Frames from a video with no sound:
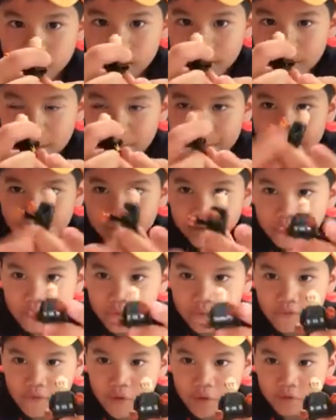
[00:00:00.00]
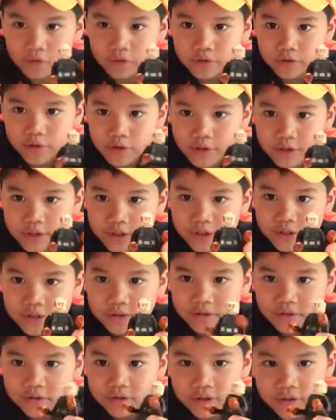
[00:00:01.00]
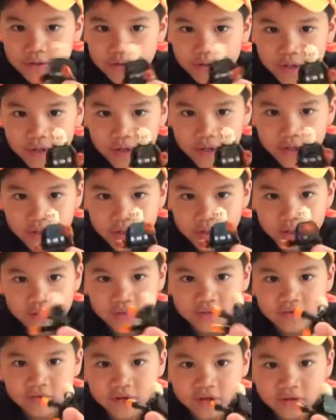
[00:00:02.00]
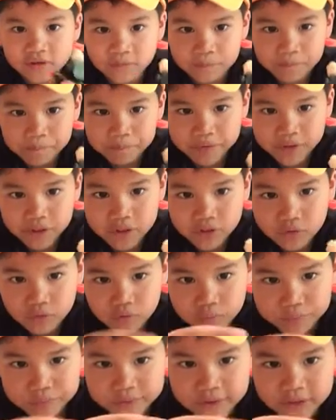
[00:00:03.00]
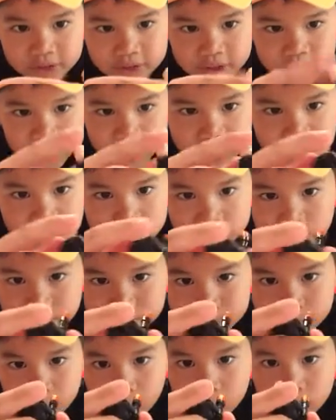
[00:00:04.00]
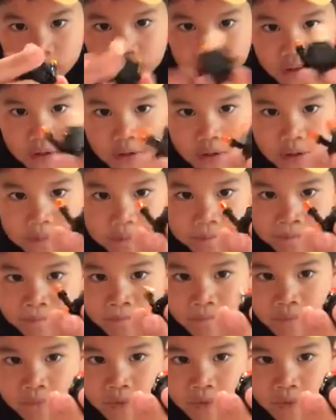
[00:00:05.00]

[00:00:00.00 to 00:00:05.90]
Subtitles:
a microphone on it, and he's got some pretty cool printing on him,